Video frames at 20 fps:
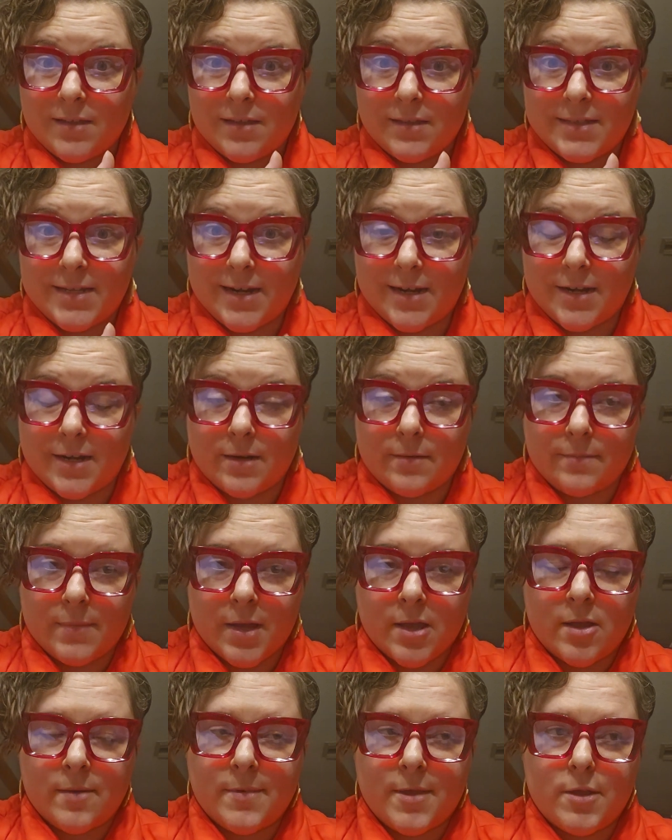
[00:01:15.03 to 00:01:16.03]
Derek, my
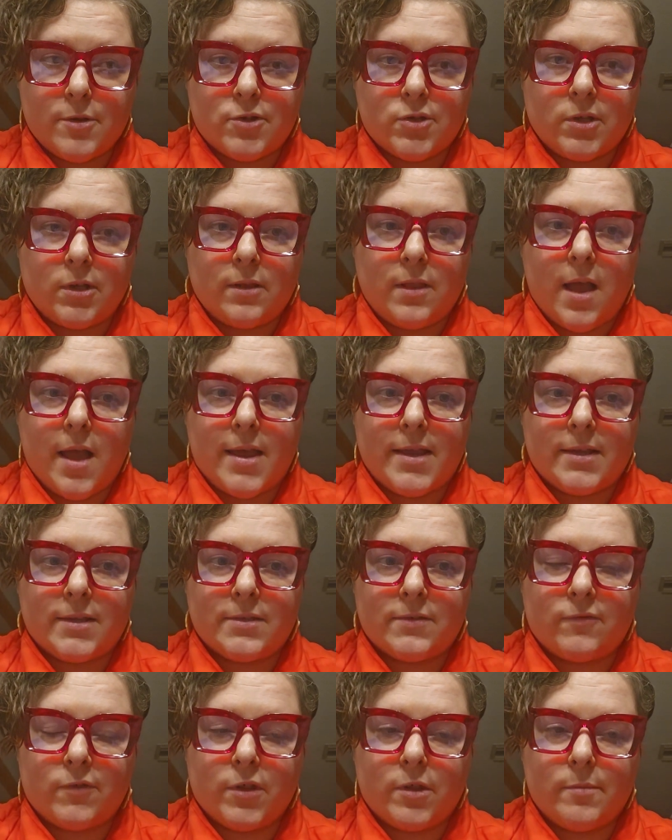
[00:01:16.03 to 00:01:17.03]
hubby, usually
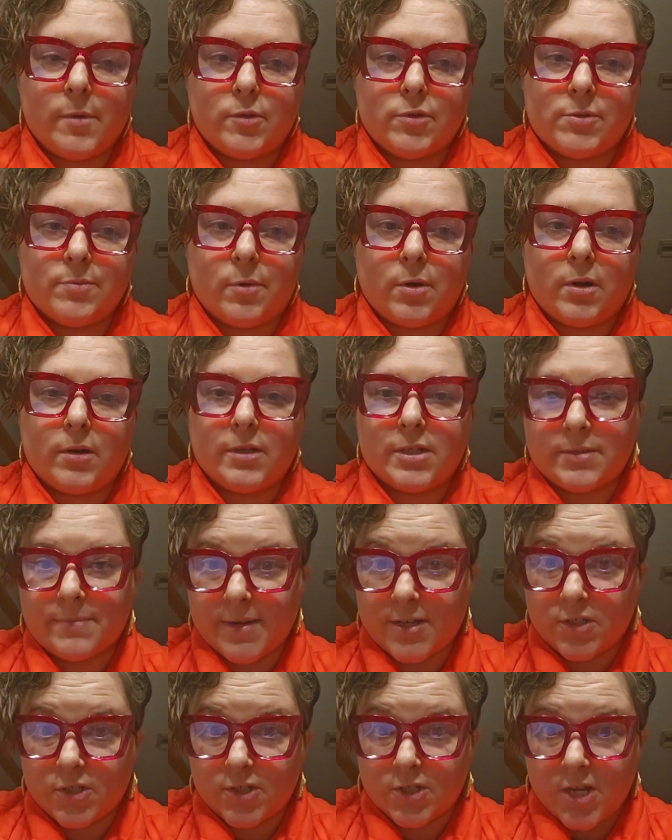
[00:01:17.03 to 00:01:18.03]
likes for the most part,
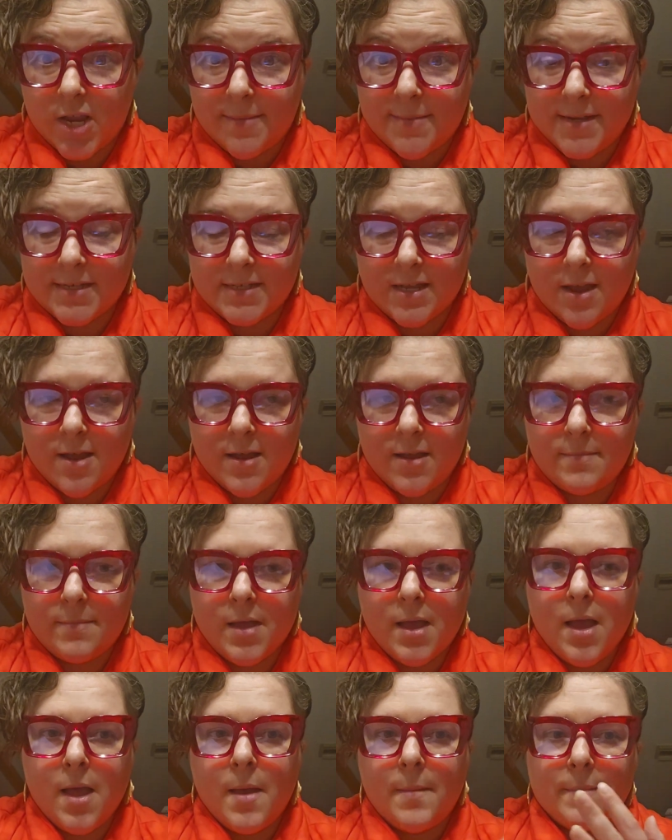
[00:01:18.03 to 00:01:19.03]
especially jammy time.
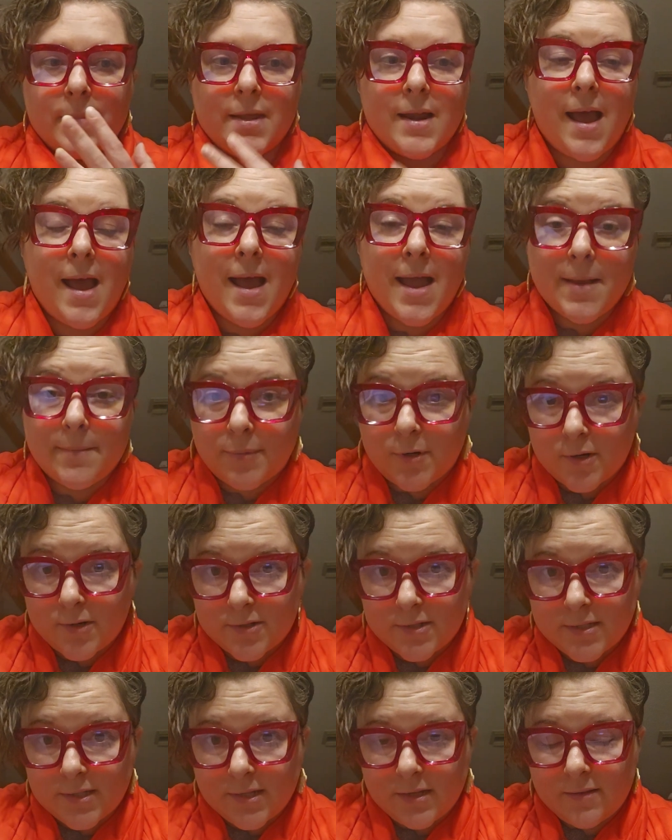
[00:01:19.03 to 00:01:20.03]
But I
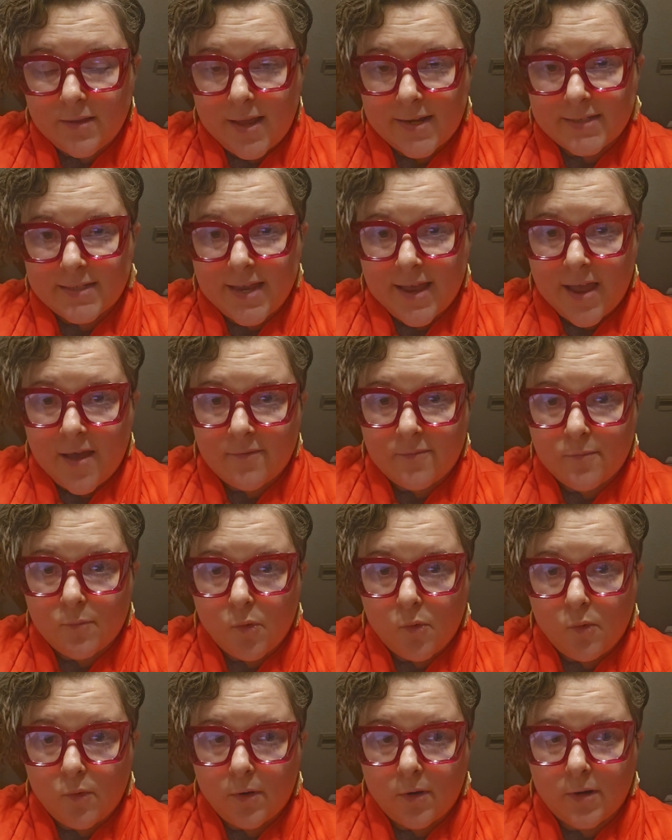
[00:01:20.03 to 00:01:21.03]
personally like to have
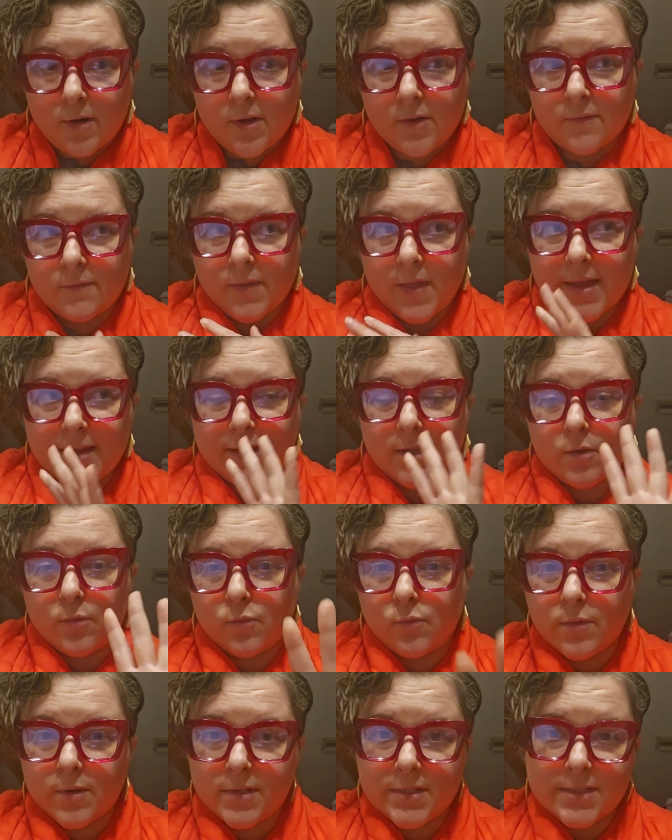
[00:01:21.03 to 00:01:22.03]
more of like a
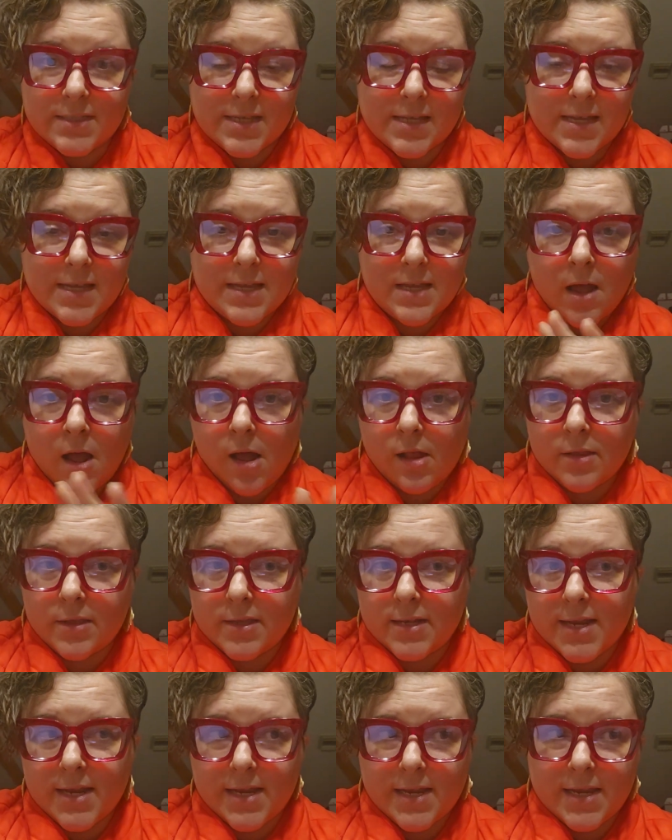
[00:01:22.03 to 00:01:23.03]
woodsy,
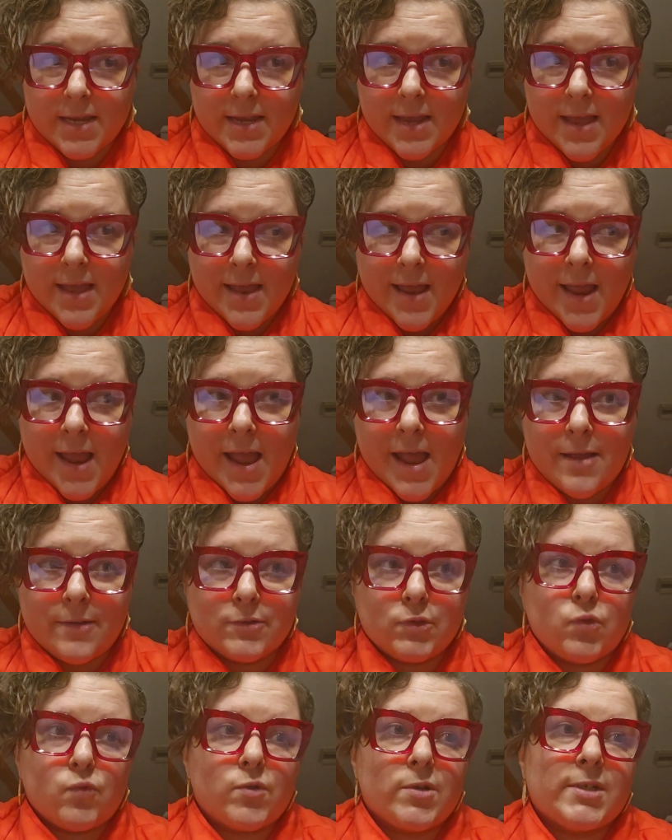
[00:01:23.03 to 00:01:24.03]
holiday,
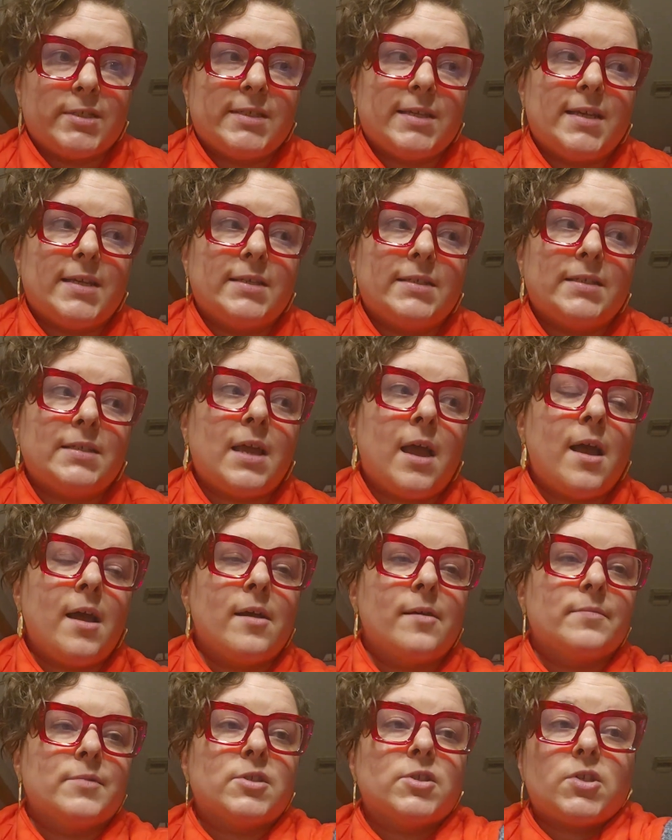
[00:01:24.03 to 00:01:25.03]
outdoor scent.
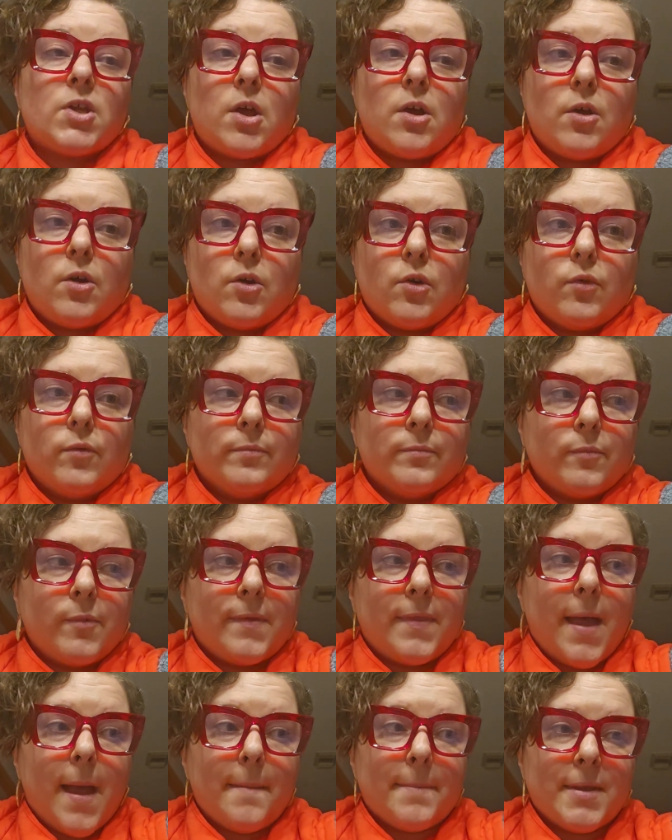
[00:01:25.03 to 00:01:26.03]
So
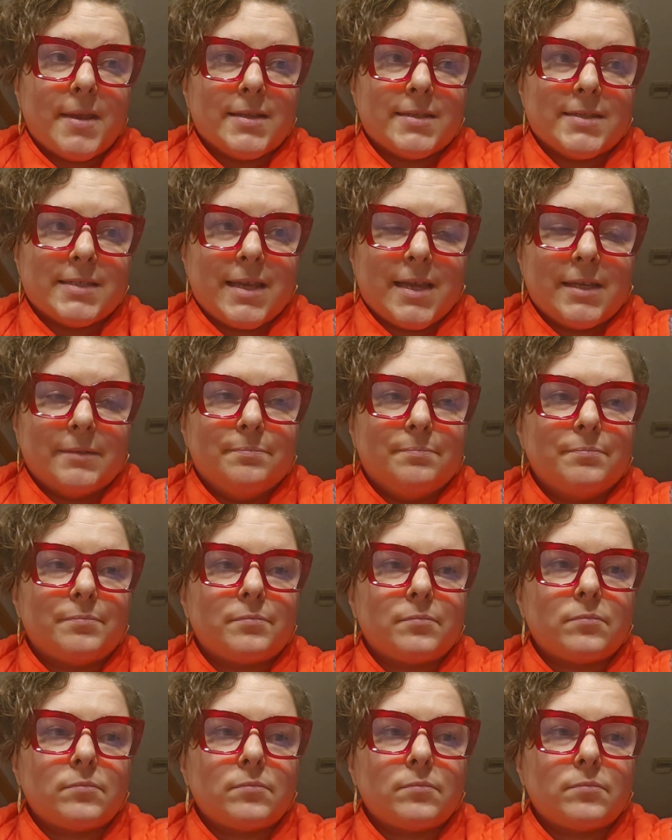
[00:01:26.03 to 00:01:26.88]
with that being said,